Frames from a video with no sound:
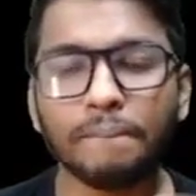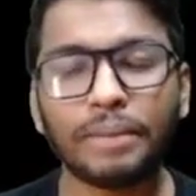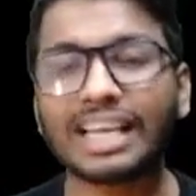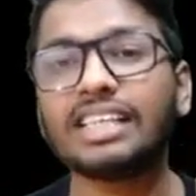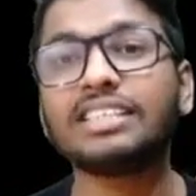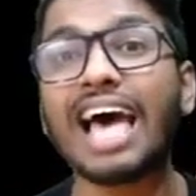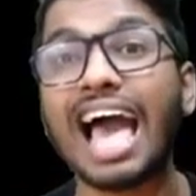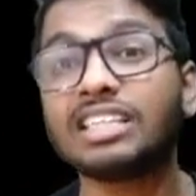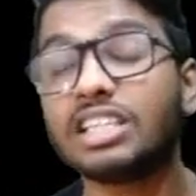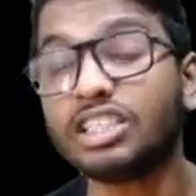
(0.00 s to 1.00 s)
Because the
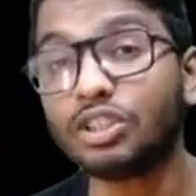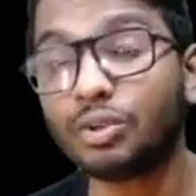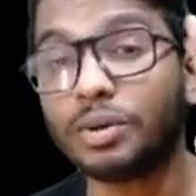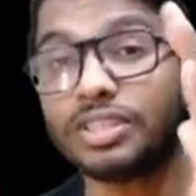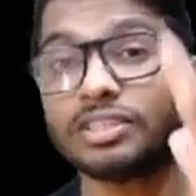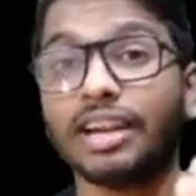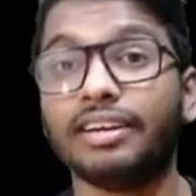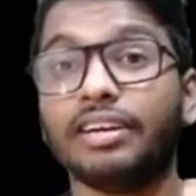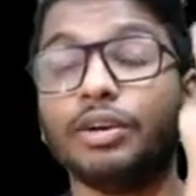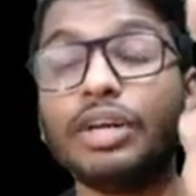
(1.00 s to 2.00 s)
acceleration towards the
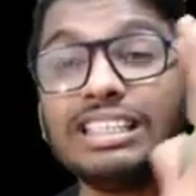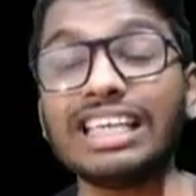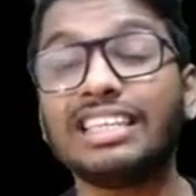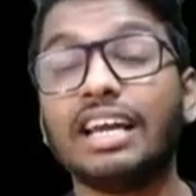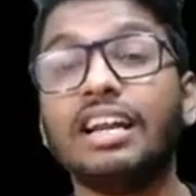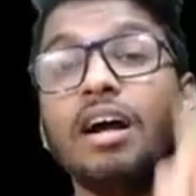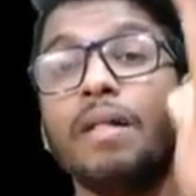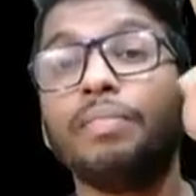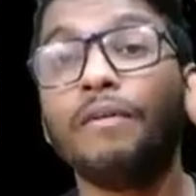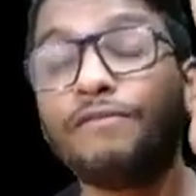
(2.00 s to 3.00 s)
center, you can see that
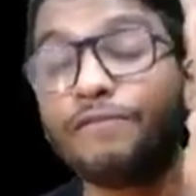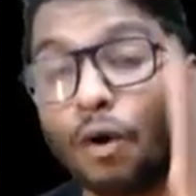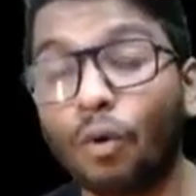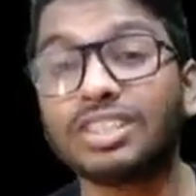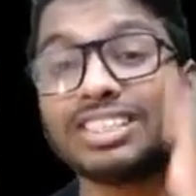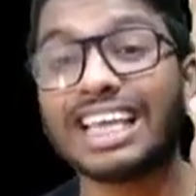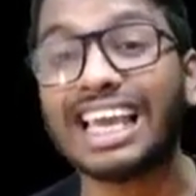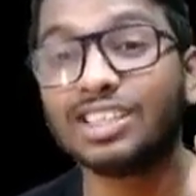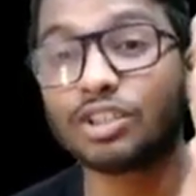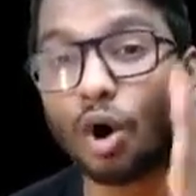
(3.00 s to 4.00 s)
the force
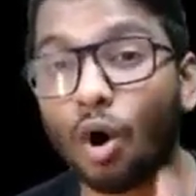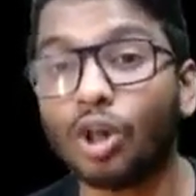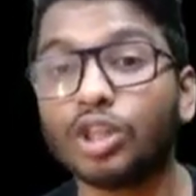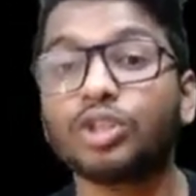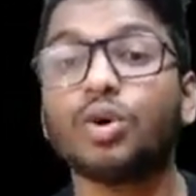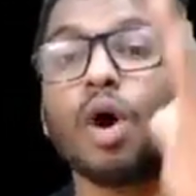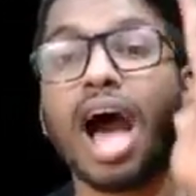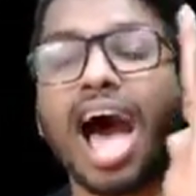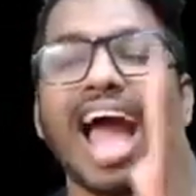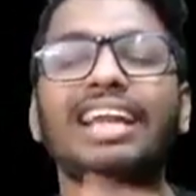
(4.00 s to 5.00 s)
is
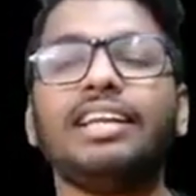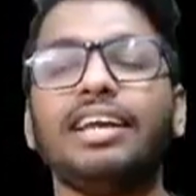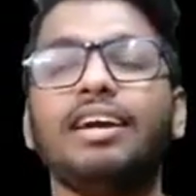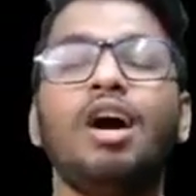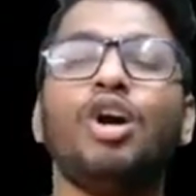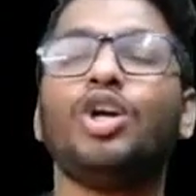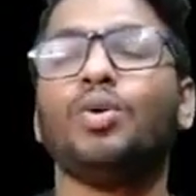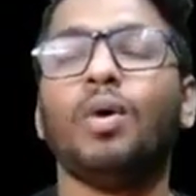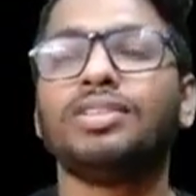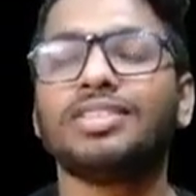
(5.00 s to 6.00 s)
also acting
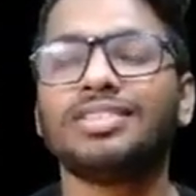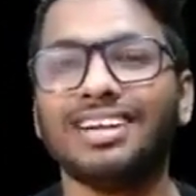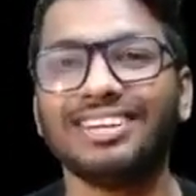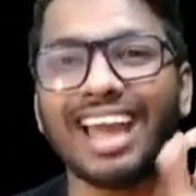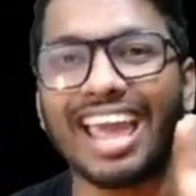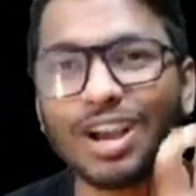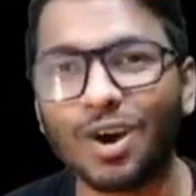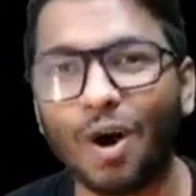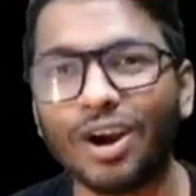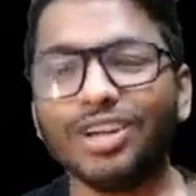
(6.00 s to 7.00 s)
towards the center
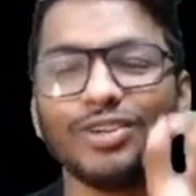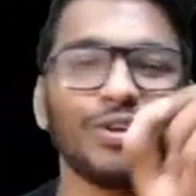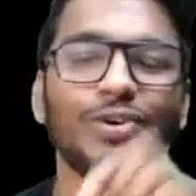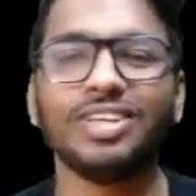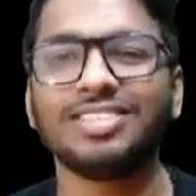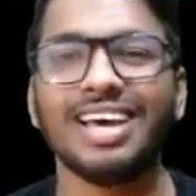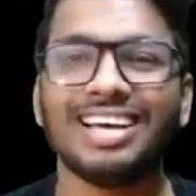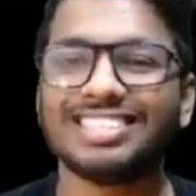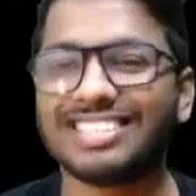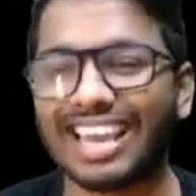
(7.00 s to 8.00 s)
according to Newton's
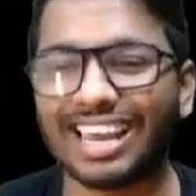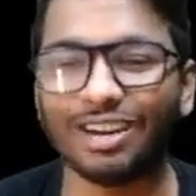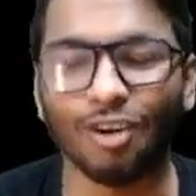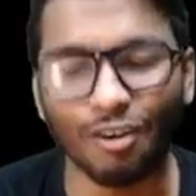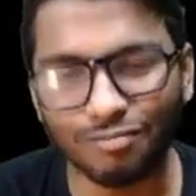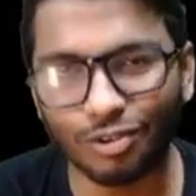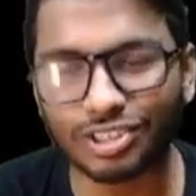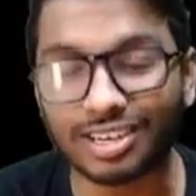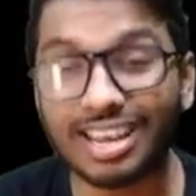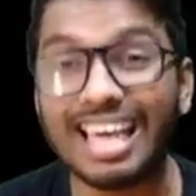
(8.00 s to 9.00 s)
second law of
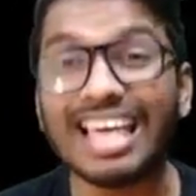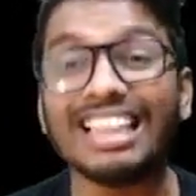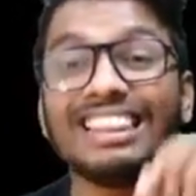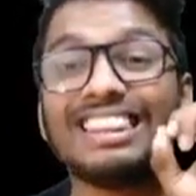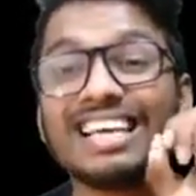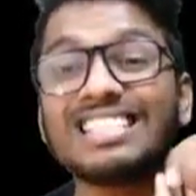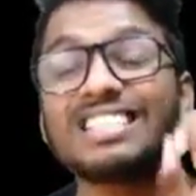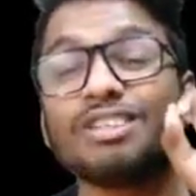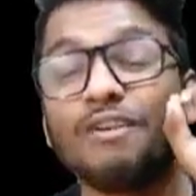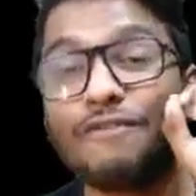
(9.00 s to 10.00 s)
motion.
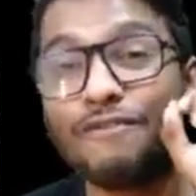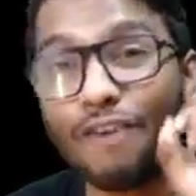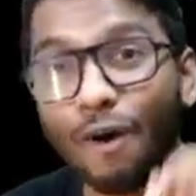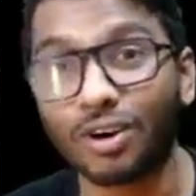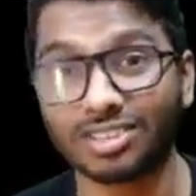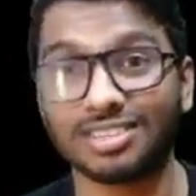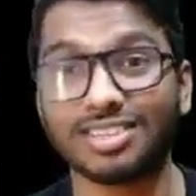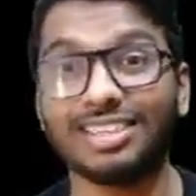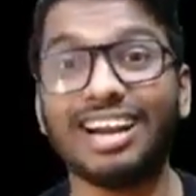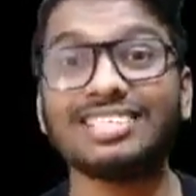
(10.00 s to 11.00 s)
This force
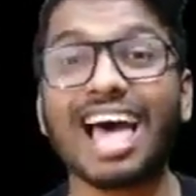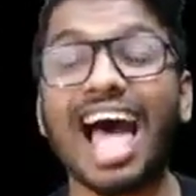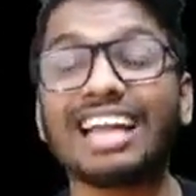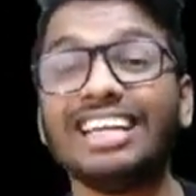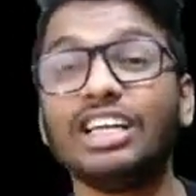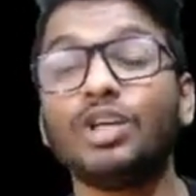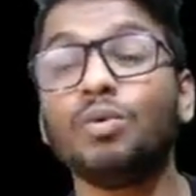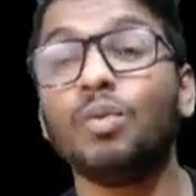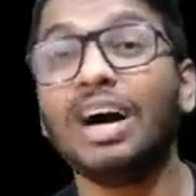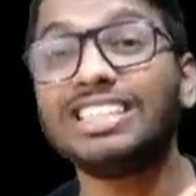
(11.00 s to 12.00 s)
that is acting
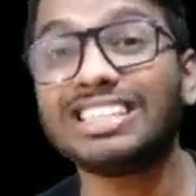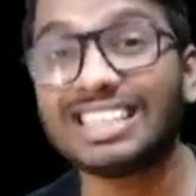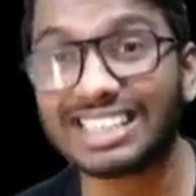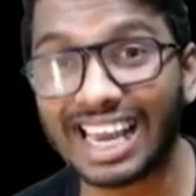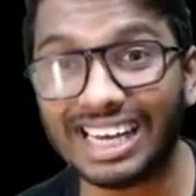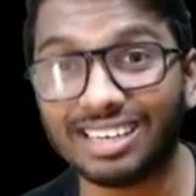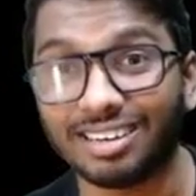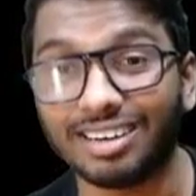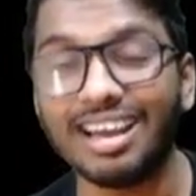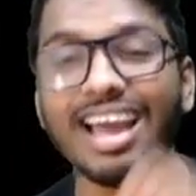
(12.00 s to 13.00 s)
towards the
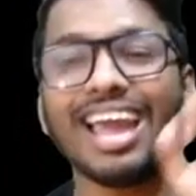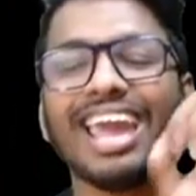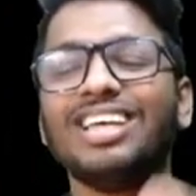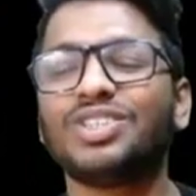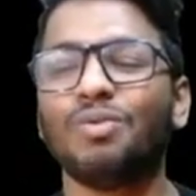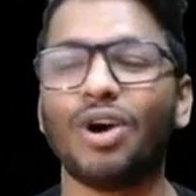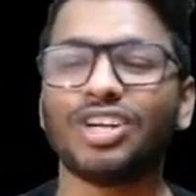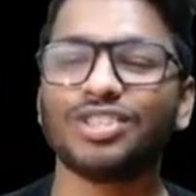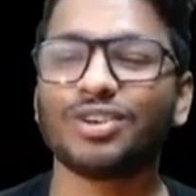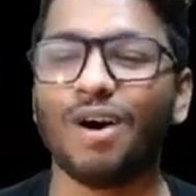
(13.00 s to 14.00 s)
center is
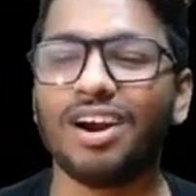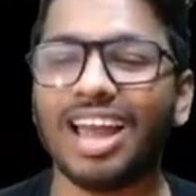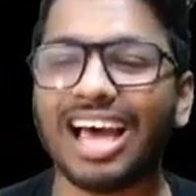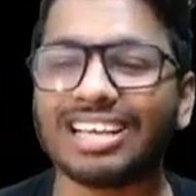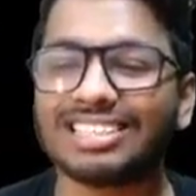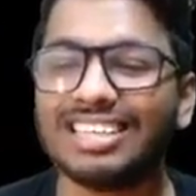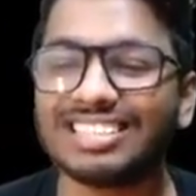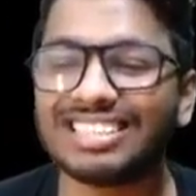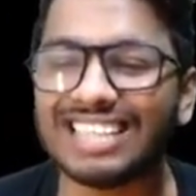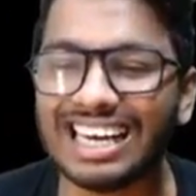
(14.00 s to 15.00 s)
what is called as the
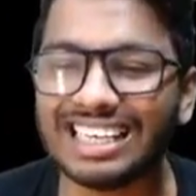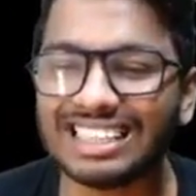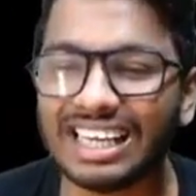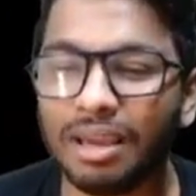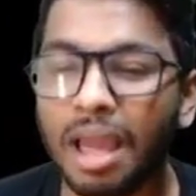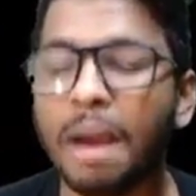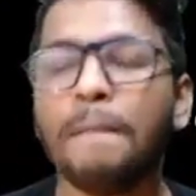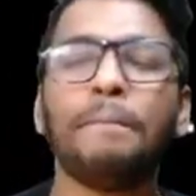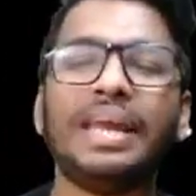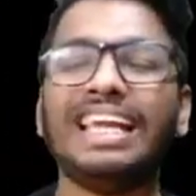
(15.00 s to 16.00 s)

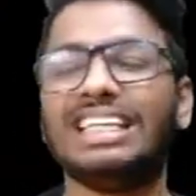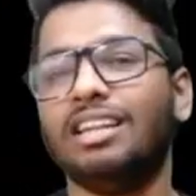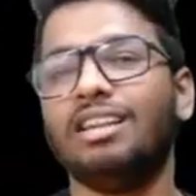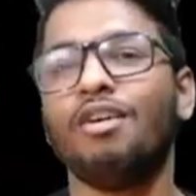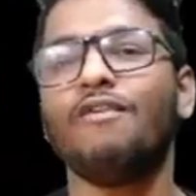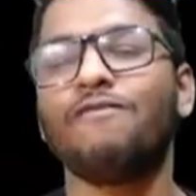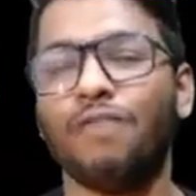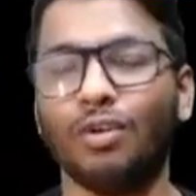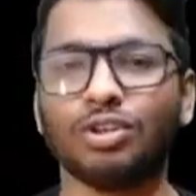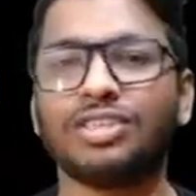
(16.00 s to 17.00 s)
centripetal
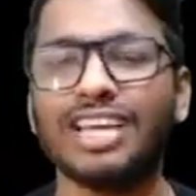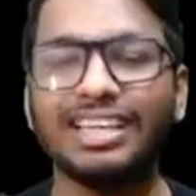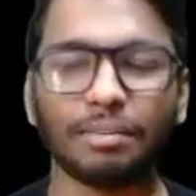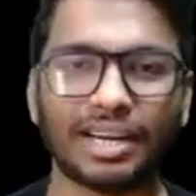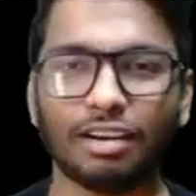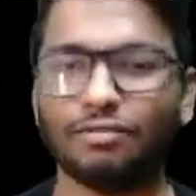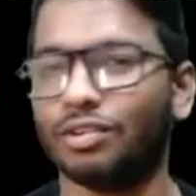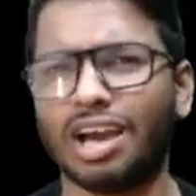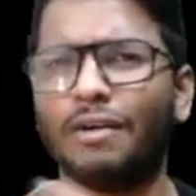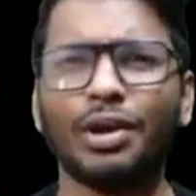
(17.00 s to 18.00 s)
force, or centripetal
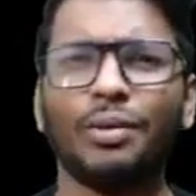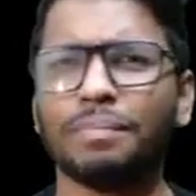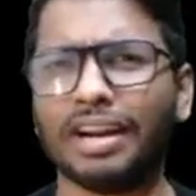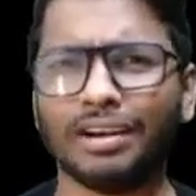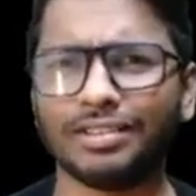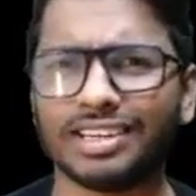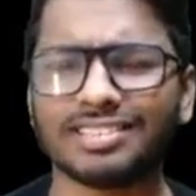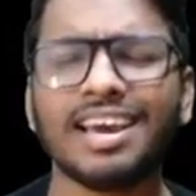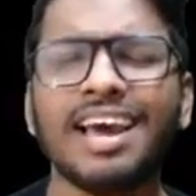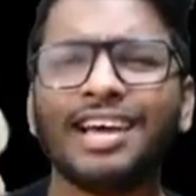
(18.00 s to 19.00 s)
force, how you want to pronounce it
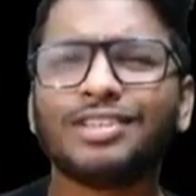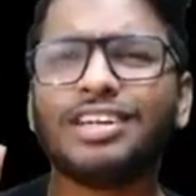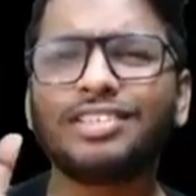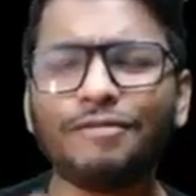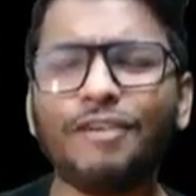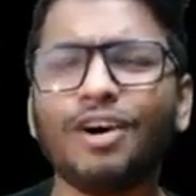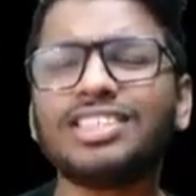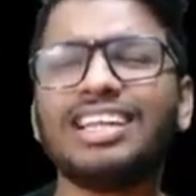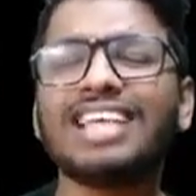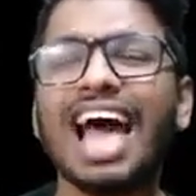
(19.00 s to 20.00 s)
as. So it is the force
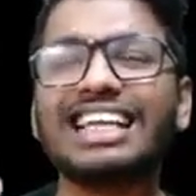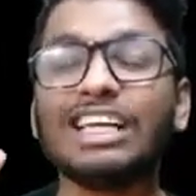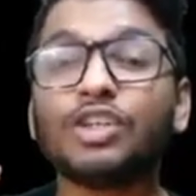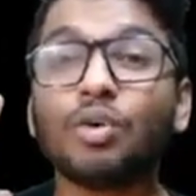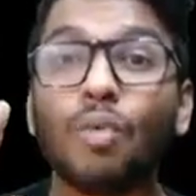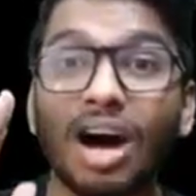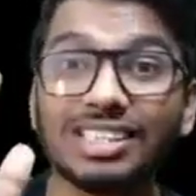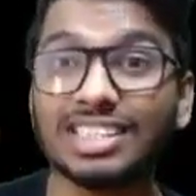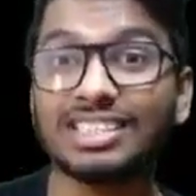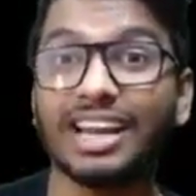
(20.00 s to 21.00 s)
that is acting
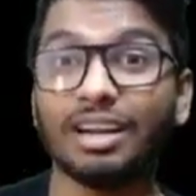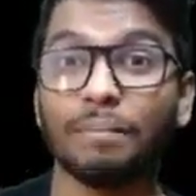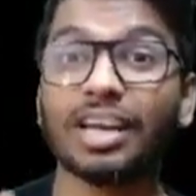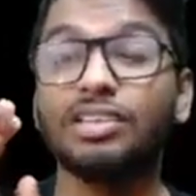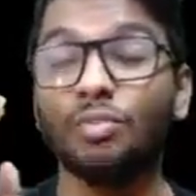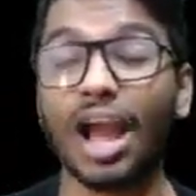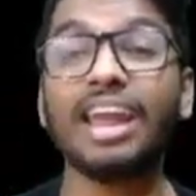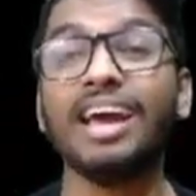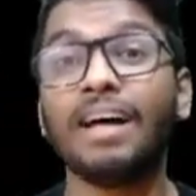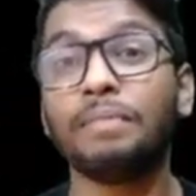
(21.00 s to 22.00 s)
towards the center, because
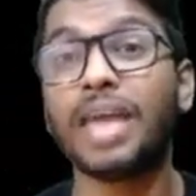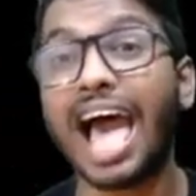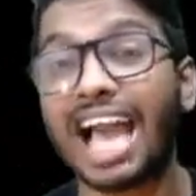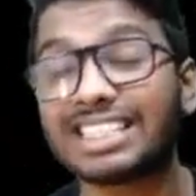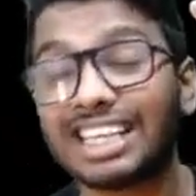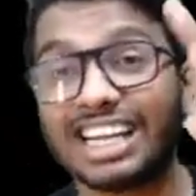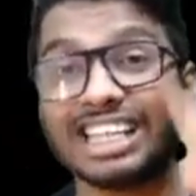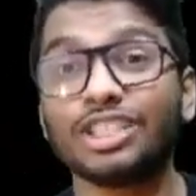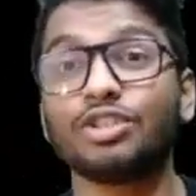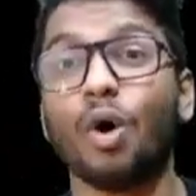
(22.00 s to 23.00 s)
why? The
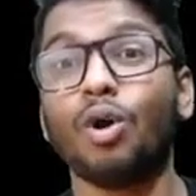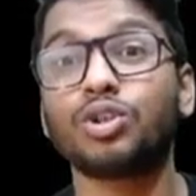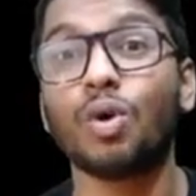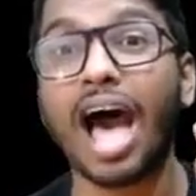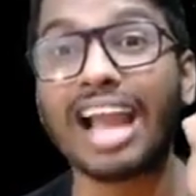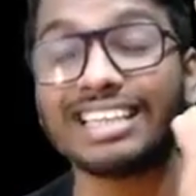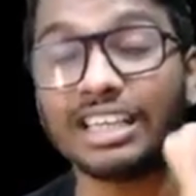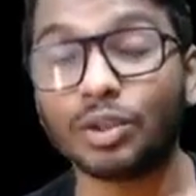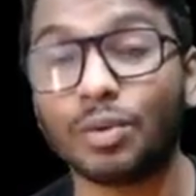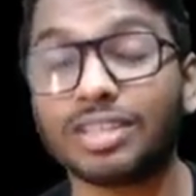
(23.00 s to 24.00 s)
acceleration is also
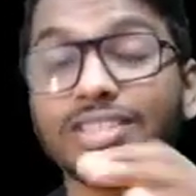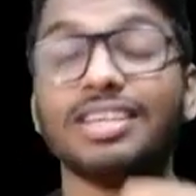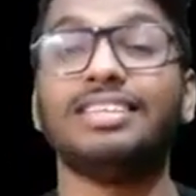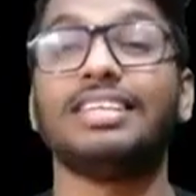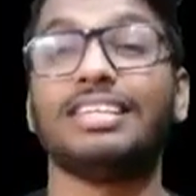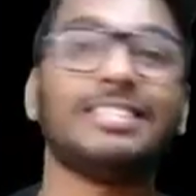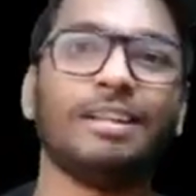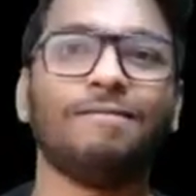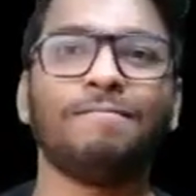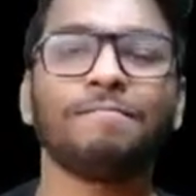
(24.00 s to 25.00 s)
acting towards the center
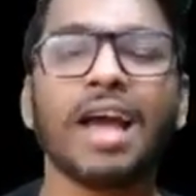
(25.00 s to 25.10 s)
itself.